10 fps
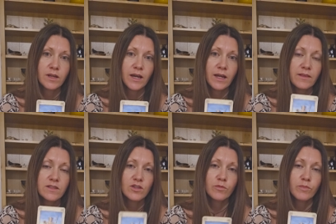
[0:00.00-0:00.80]
Okay,
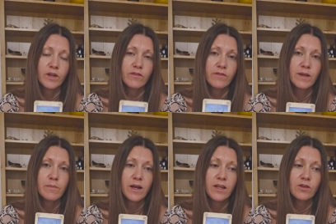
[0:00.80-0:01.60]
this could be a
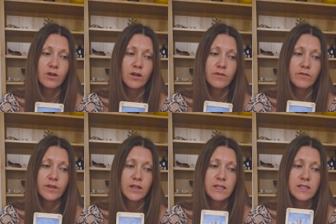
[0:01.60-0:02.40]
female in your life
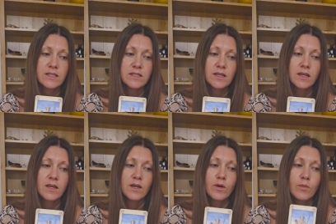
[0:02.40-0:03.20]
that is
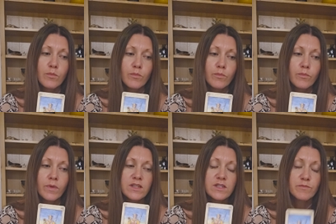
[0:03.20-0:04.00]

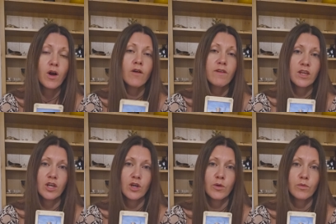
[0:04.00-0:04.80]
inspiring
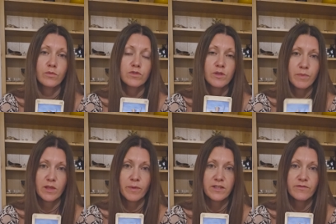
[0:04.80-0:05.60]
you to be
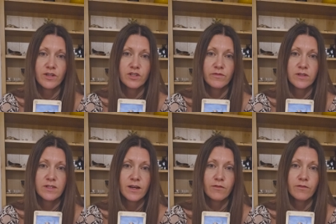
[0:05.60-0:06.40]
the best version of
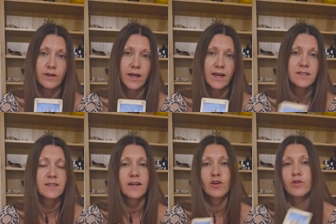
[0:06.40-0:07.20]
yourself. Okay,
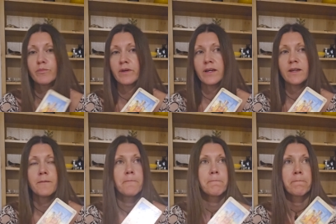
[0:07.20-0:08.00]
so that could be
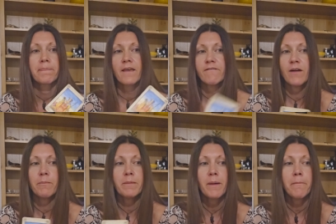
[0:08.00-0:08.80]
a
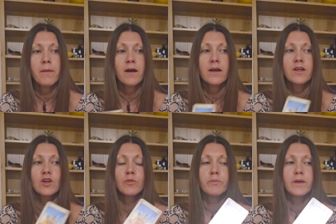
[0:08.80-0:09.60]
family member, it
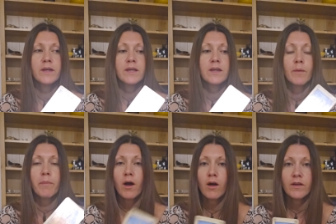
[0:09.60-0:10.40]
could be a
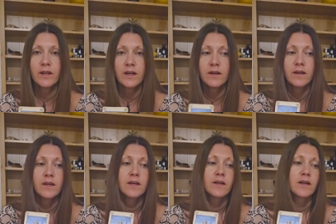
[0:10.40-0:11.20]
partner,
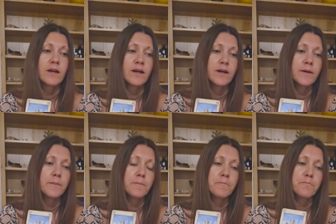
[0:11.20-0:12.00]

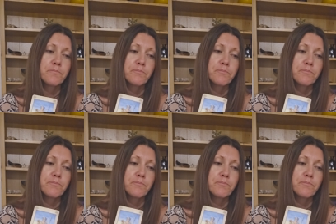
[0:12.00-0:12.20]
um,